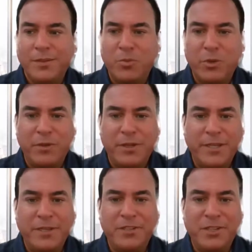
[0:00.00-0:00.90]
somewhat of a
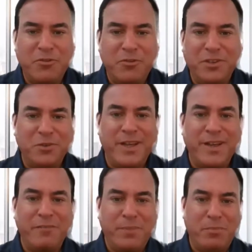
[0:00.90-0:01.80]
hidden secret to a
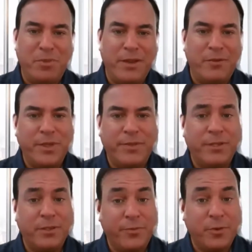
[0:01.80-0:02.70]
lot of people. I don't think
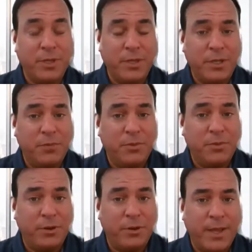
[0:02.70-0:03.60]
that's the first thing that comes to
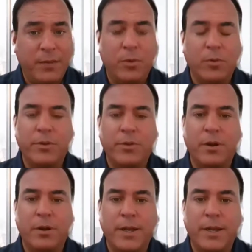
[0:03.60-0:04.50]
their mind, where North
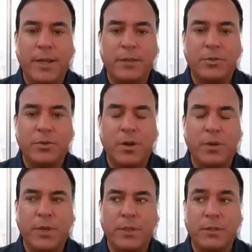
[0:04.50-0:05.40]
Carolina has a strong
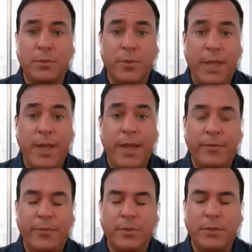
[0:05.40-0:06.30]
presence, but we
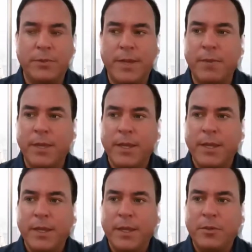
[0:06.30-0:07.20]
have for some time.
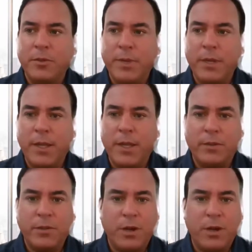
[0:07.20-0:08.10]
There's been a lot
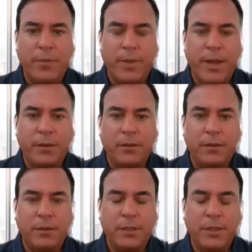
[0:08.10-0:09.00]
of talk about
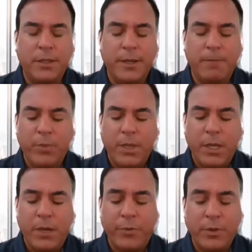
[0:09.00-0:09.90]
the
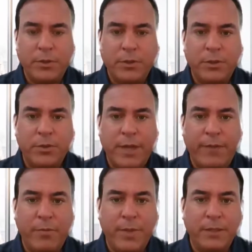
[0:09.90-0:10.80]
effort to
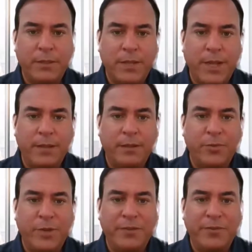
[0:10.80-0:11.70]
have a mega site
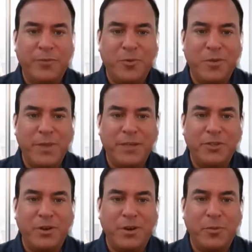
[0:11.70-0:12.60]
ready for a
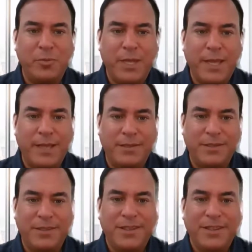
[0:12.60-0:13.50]
major auto
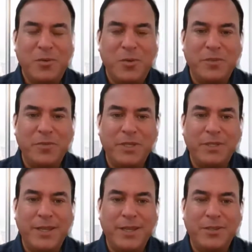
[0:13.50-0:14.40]
plant one of
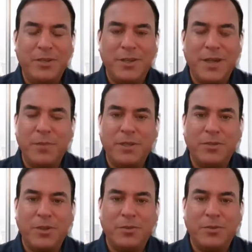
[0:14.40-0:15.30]
these days. Any
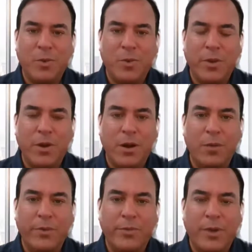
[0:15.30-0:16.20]
comments on sort of where we
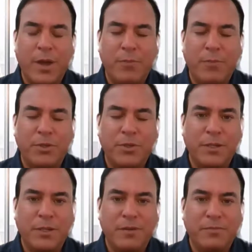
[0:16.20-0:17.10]
are with
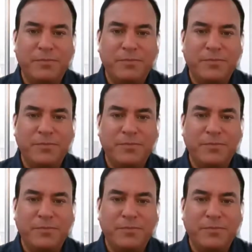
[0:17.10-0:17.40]
opportunities there?